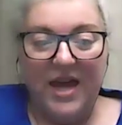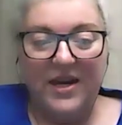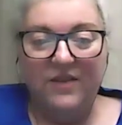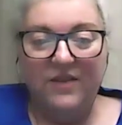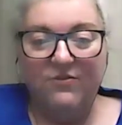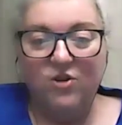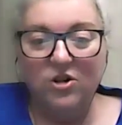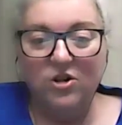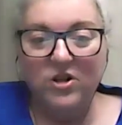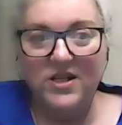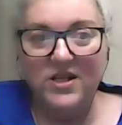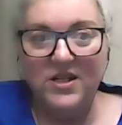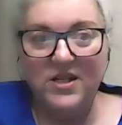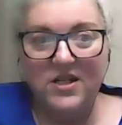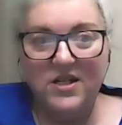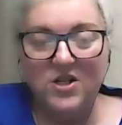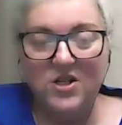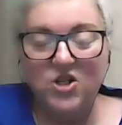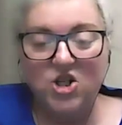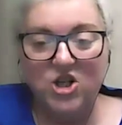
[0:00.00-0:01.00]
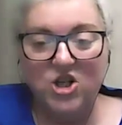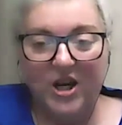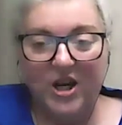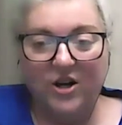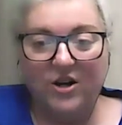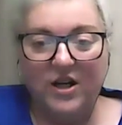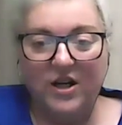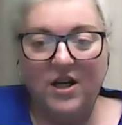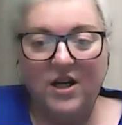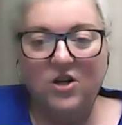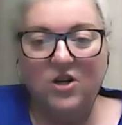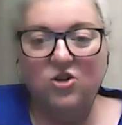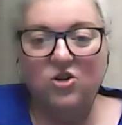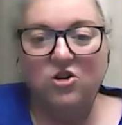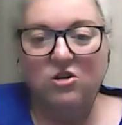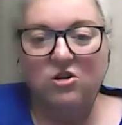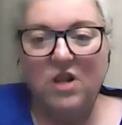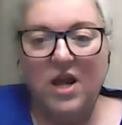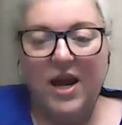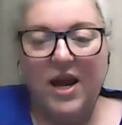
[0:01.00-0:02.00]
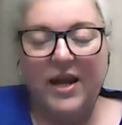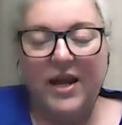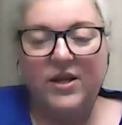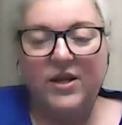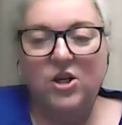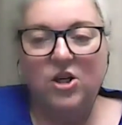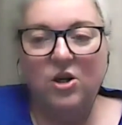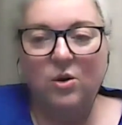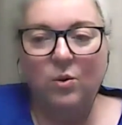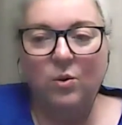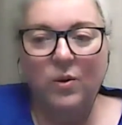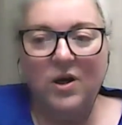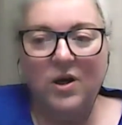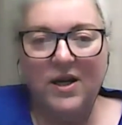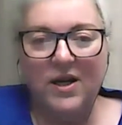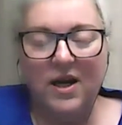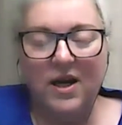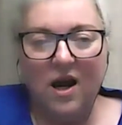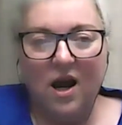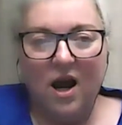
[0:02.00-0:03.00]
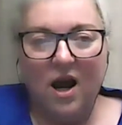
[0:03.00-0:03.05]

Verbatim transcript: if you're listening to Sharon and you're like, you know what,